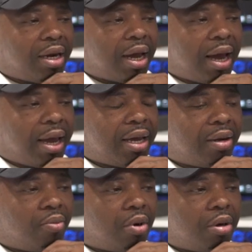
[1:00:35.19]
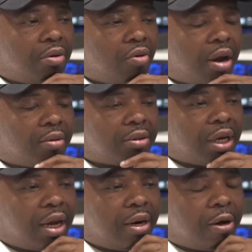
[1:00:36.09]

little hand, bro. You know what I'm saying?